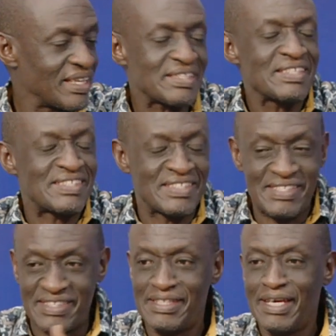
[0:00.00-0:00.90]
It's
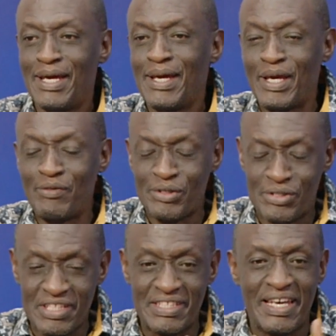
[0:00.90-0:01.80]
just,
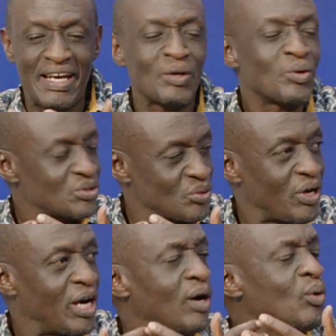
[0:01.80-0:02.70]
so
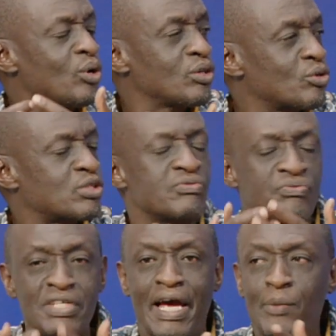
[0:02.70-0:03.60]
are all those
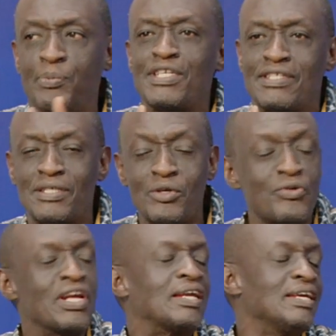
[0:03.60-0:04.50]
VIPs,
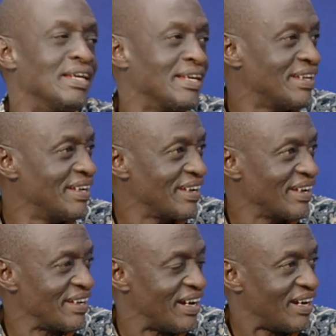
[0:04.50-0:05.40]
really?
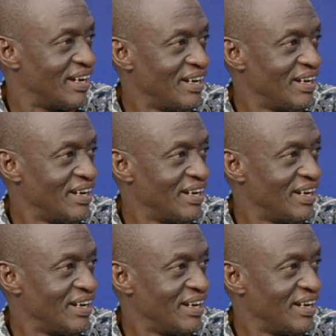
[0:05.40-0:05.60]
Yeah.